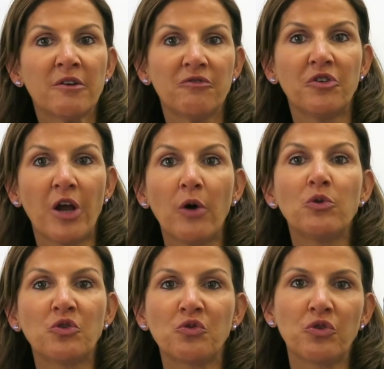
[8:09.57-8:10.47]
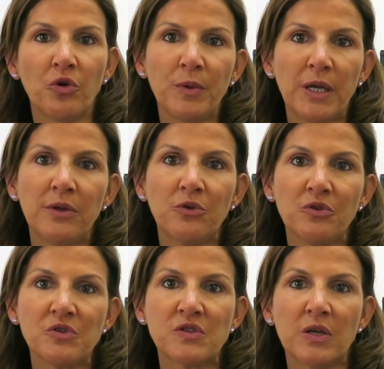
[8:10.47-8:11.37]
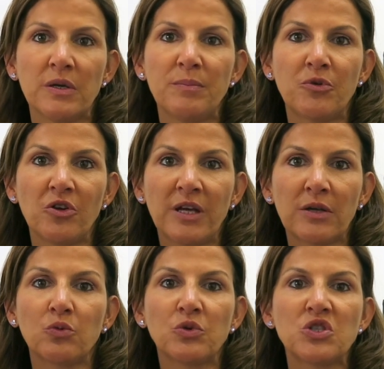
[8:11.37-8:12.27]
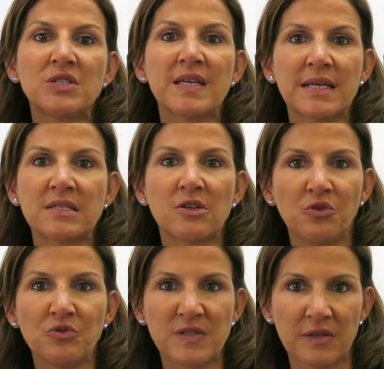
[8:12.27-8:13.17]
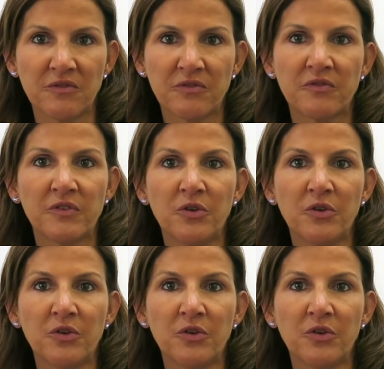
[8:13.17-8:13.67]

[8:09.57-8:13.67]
for our tour operators, a product which is exclusive.